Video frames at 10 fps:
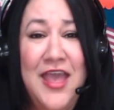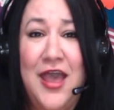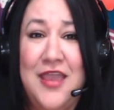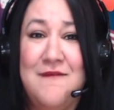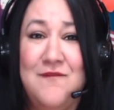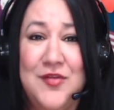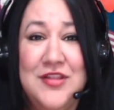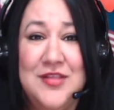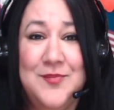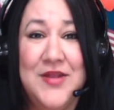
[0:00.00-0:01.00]
I am full
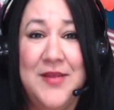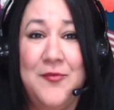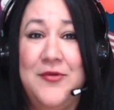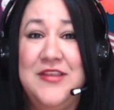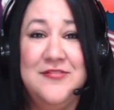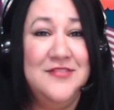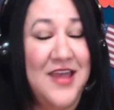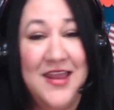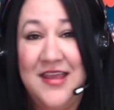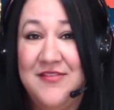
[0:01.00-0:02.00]
to the brim. We do
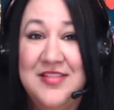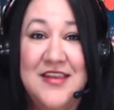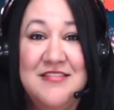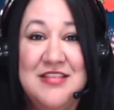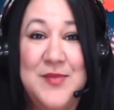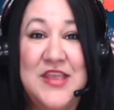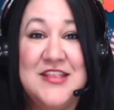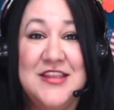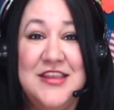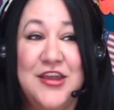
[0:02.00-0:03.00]
not have a lot of
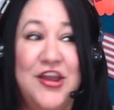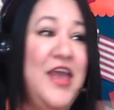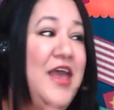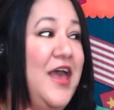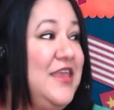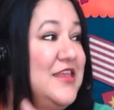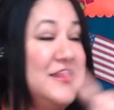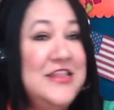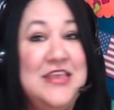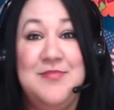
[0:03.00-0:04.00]
space in here. I can
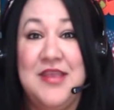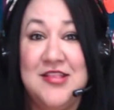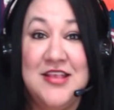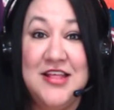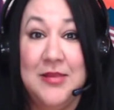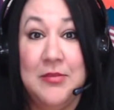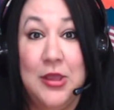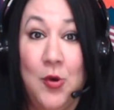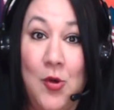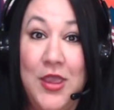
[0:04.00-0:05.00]
see basically my
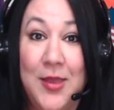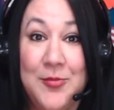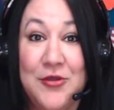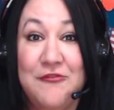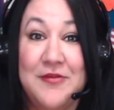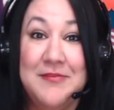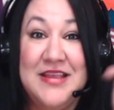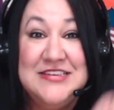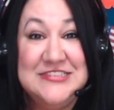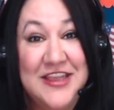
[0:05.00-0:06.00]
whole camper from
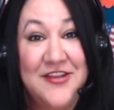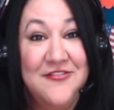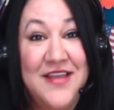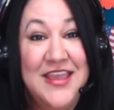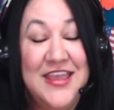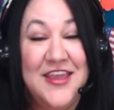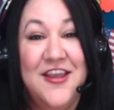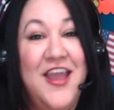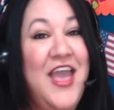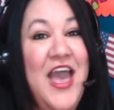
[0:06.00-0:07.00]
my chair right
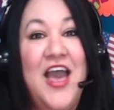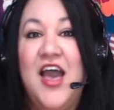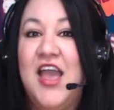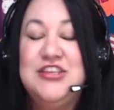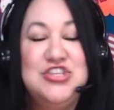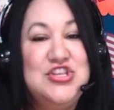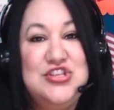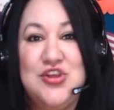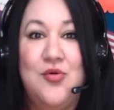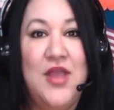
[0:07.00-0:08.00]
here. I just
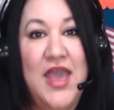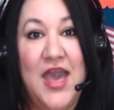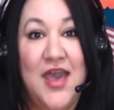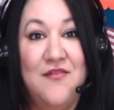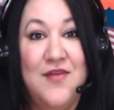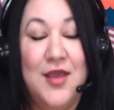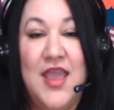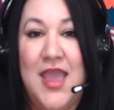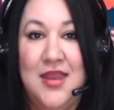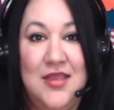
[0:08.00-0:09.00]
don't have
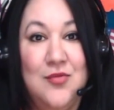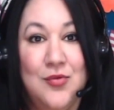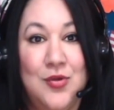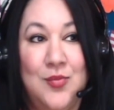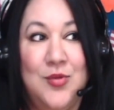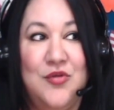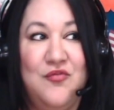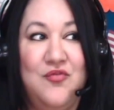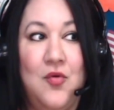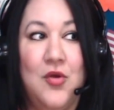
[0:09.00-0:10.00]
any room
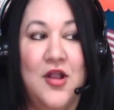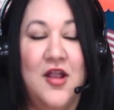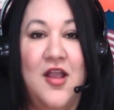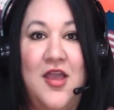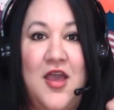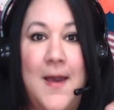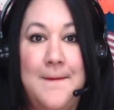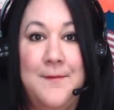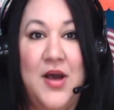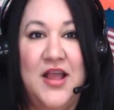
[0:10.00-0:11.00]
for a
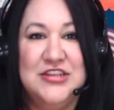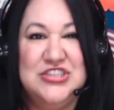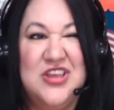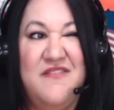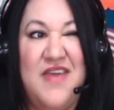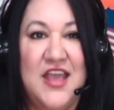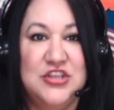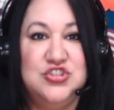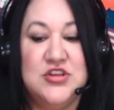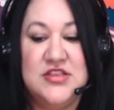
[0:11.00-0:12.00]
bunch of
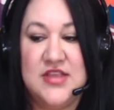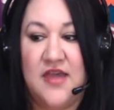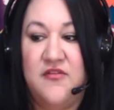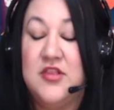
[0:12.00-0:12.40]
extra stuff.